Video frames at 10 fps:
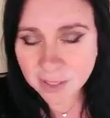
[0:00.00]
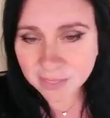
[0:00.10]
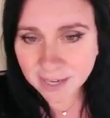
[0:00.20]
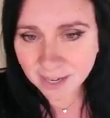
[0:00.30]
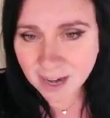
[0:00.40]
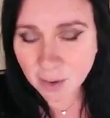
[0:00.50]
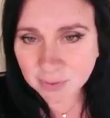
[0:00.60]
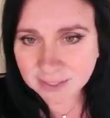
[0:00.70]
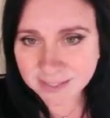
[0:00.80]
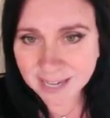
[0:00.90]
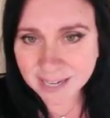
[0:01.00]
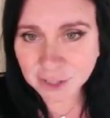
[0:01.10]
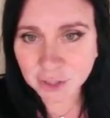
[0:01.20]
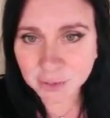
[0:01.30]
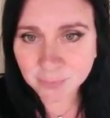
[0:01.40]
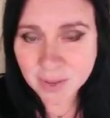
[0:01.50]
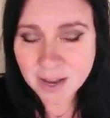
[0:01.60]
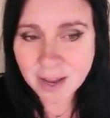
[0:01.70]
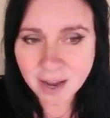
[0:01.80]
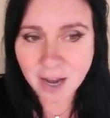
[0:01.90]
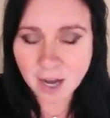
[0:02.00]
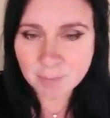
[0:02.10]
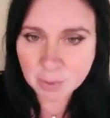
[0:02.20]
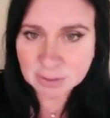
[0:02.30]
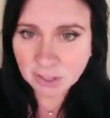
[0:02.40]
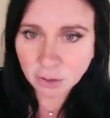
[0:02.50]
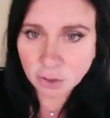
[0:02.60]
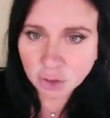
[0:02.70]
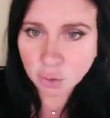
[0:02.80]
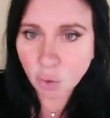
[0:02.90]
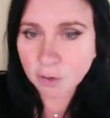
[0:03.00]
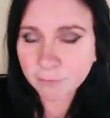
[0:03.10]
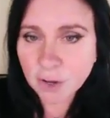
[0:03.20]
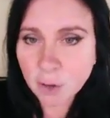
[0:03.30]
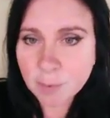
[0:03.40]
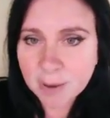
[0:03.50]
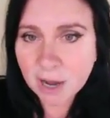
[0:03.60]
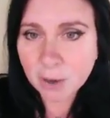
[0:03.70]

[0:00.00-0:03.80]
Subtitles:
thinking I was in danger. It was a little short film about